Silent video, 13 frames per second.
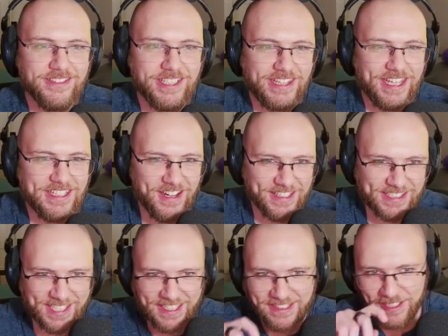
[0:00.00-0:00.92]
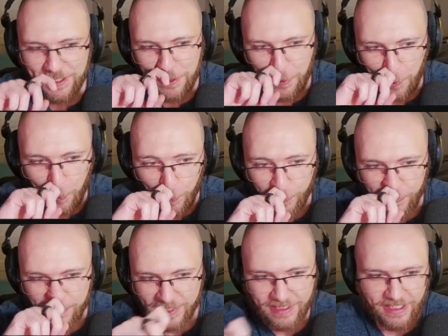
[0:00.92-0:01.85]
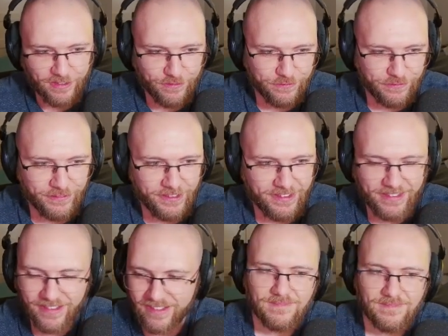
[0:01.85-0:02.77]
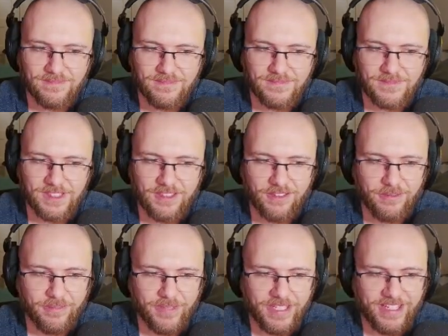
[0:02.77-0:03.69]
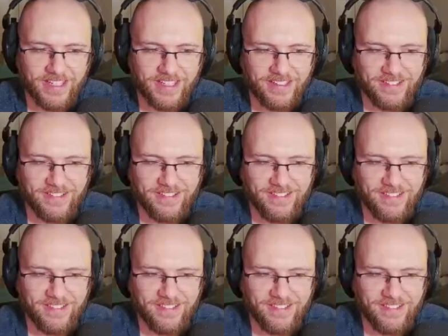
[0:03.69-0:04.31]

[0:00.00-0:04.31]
Did they not tend to your orders enough? Oh, man.